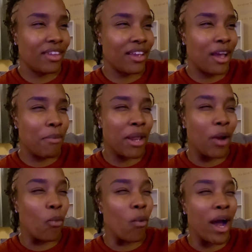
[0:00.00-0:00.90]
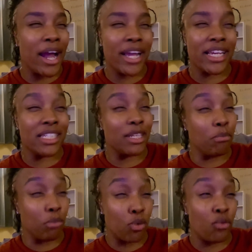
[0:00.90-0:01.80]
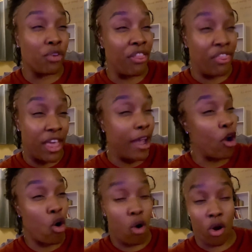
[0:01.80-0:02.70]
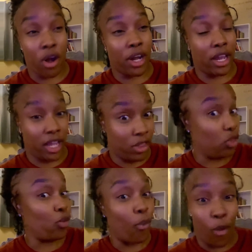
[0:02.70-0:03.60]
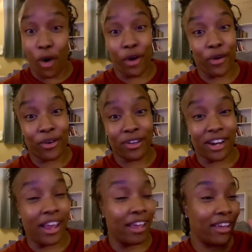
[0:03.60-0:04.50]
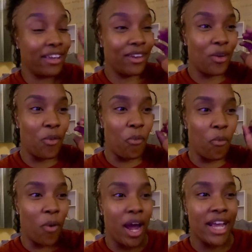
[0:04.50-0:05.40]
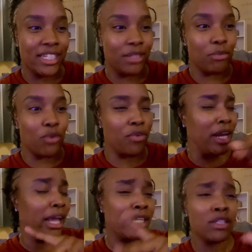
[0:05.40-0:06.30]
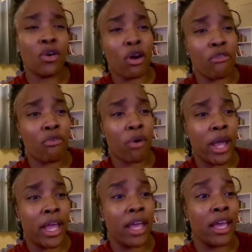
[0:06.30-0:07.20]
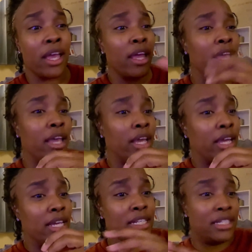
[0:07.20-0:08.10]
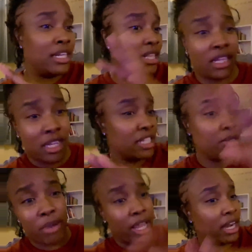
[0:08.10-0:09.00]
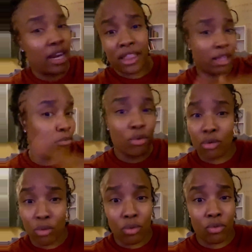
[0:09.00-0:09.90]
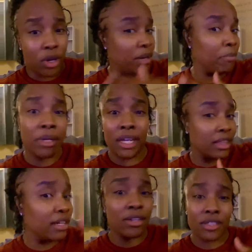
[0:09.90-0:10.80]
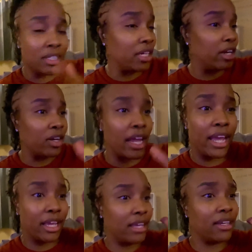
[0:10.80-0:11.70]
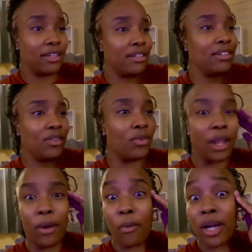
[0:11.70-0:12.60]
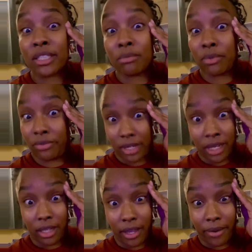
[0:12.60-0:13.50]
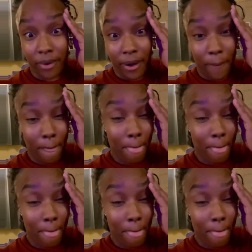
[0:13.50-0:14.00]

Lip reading: I'm like, why is it moving that hard in the water? Like, why is it moving? Like, it's no earthquake. It's nothing that's making nothing move. I didn't put nothing else in there. Like why is it moving like that, right?